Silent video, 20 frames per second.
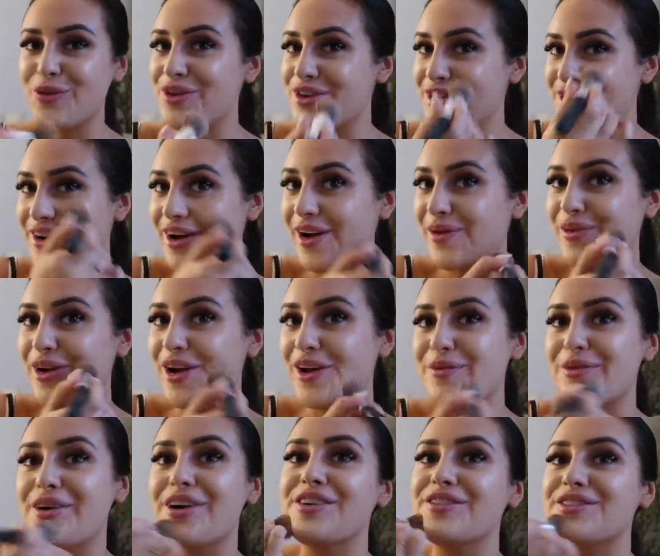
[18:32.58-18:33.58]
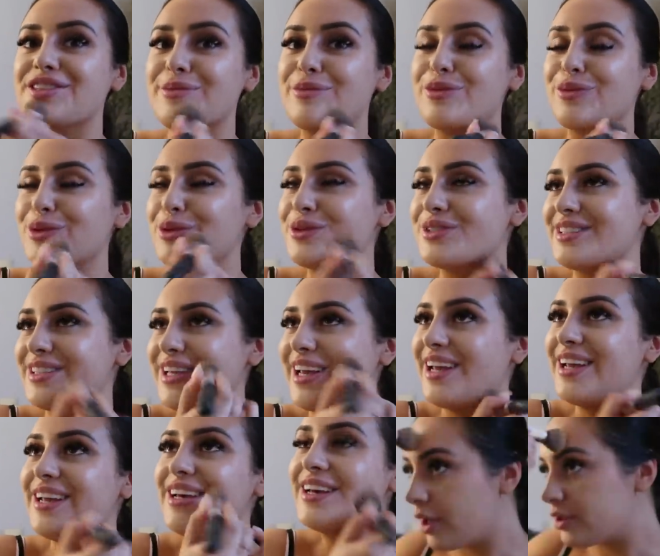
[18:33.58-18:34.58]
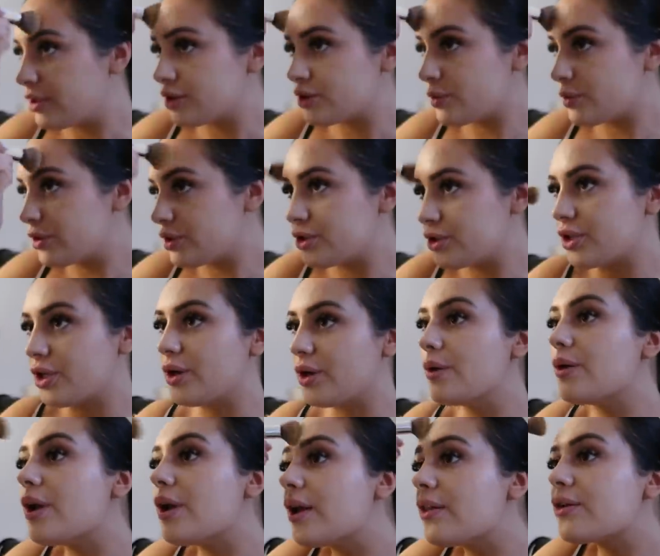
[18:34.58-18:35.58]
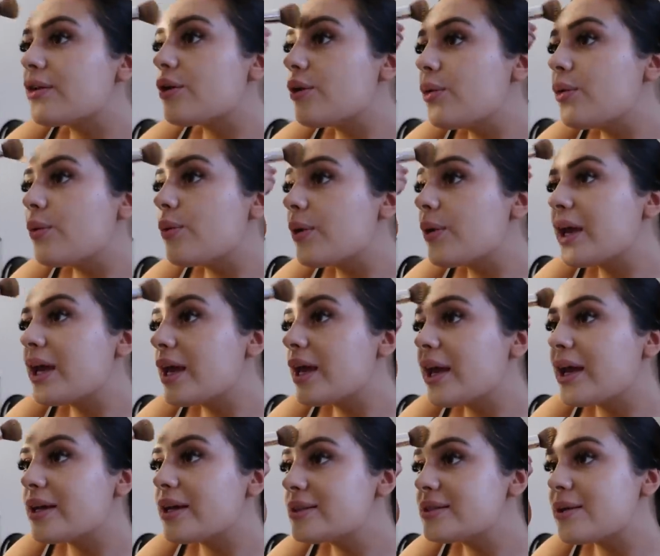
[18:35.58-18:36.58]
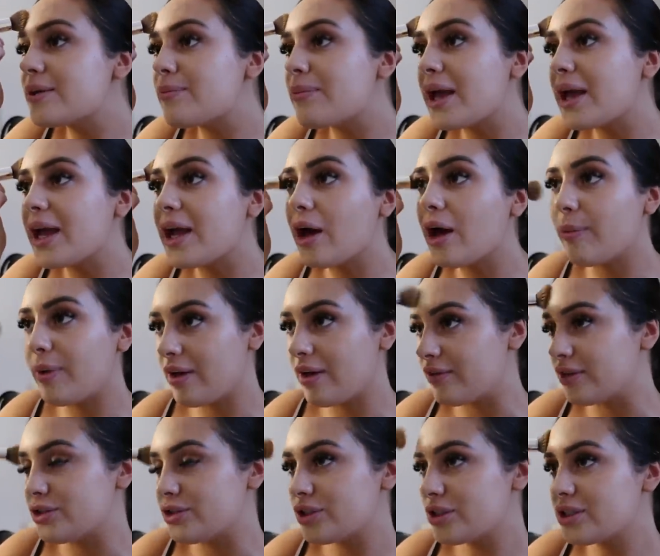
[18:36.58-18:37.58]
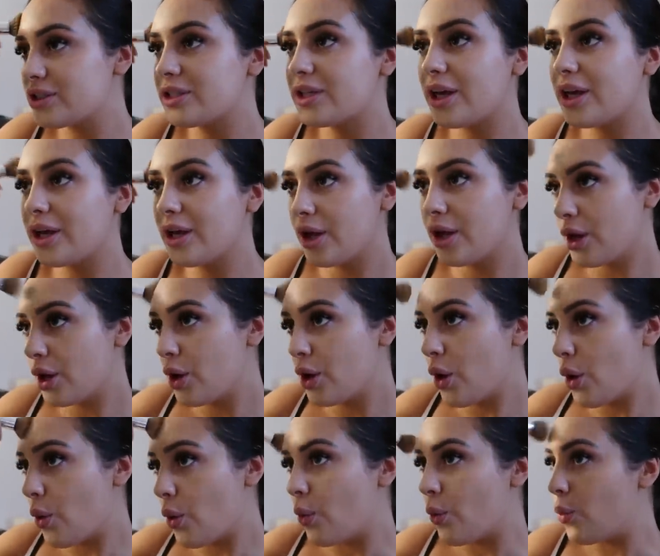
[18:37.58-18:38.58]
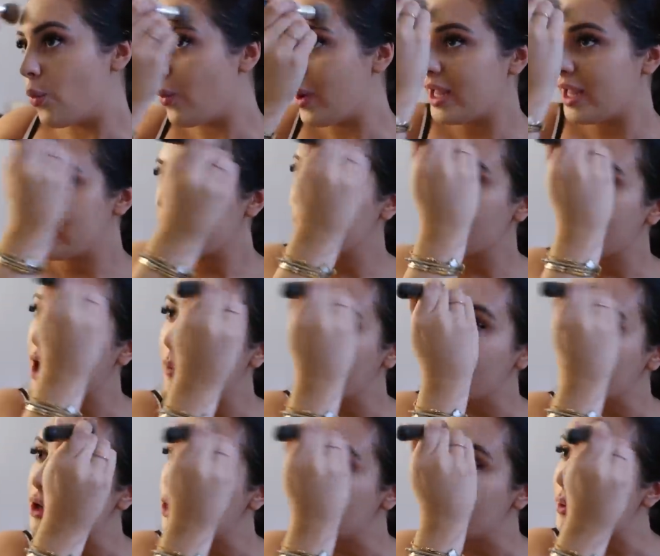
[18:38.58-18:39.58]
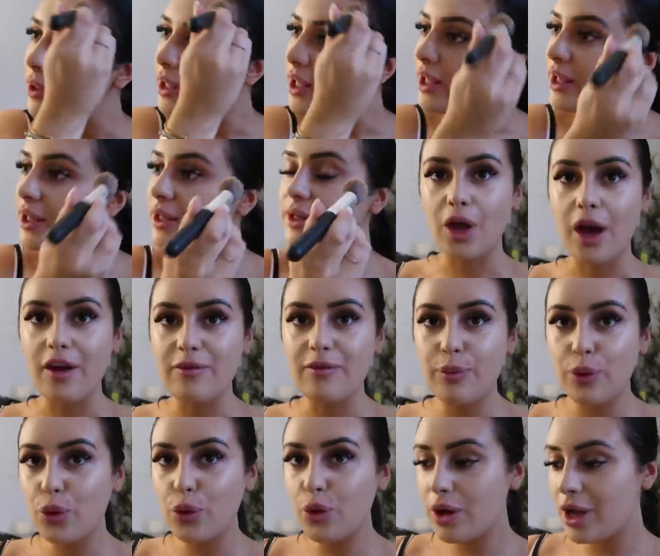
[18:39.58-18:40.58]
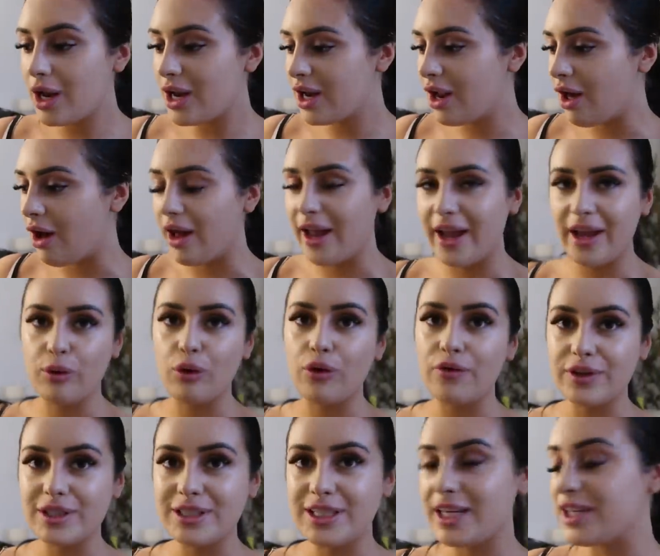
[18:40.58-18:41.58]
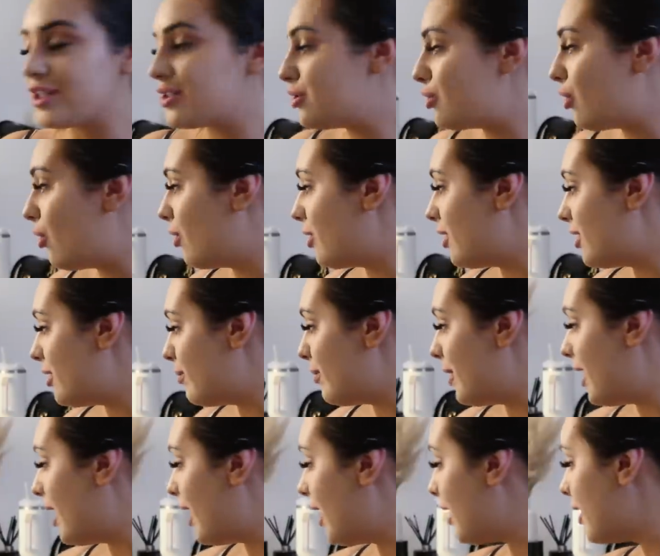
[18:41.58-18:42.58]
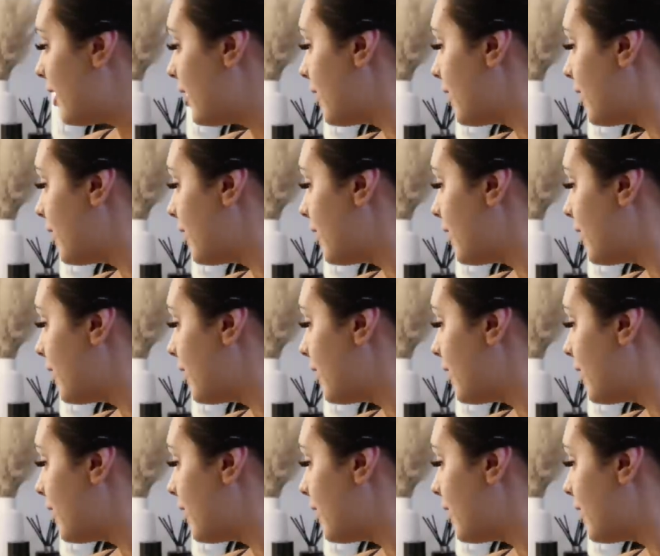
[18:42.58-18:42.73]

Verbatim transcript: wanna come home after, but we'll see. I just wanna do like the quickest makeup ever just to wake me up a little bit. I've bought a light, obviously it's not on at the minute,